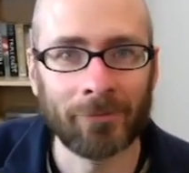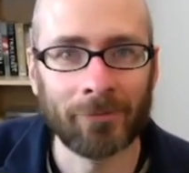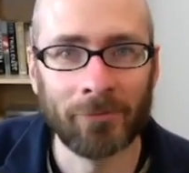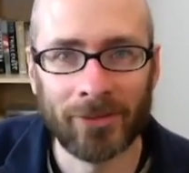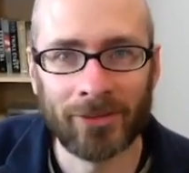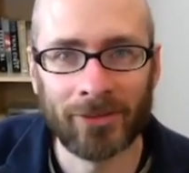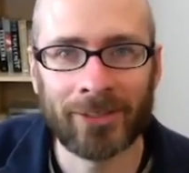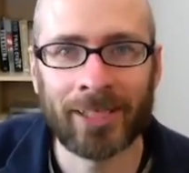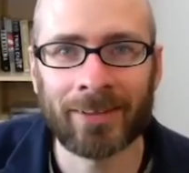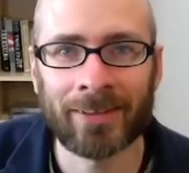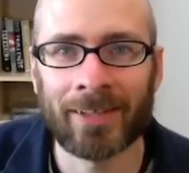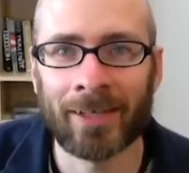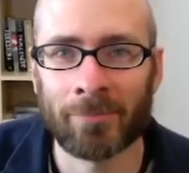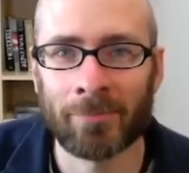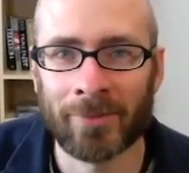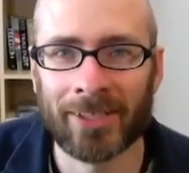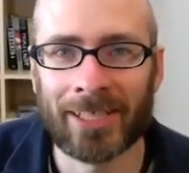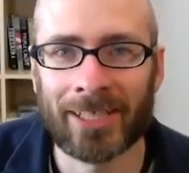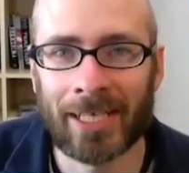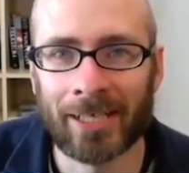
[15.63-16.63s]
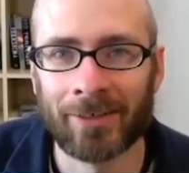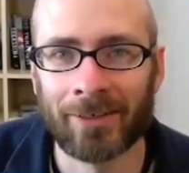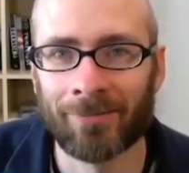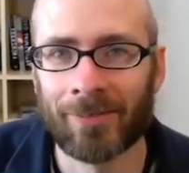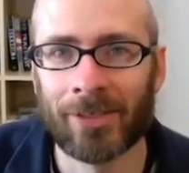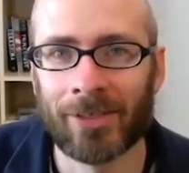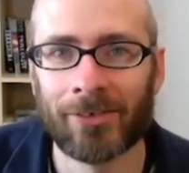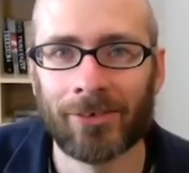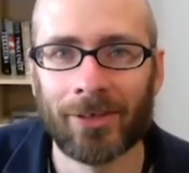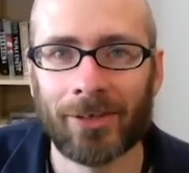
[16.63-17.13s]
I will get that by the end
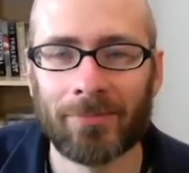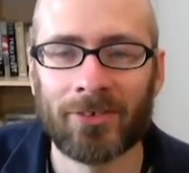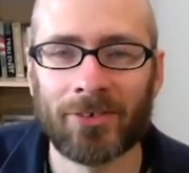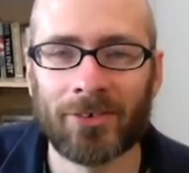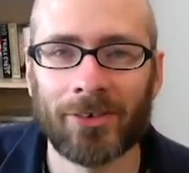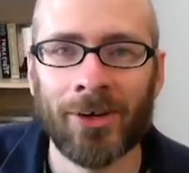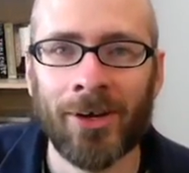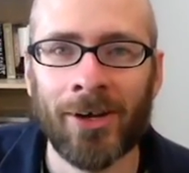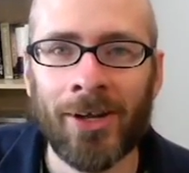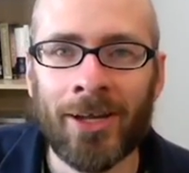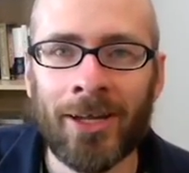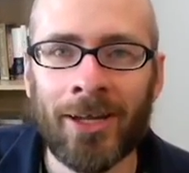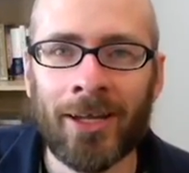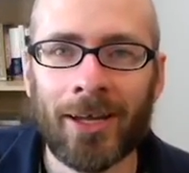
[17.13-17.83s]
of the year, I'm sure.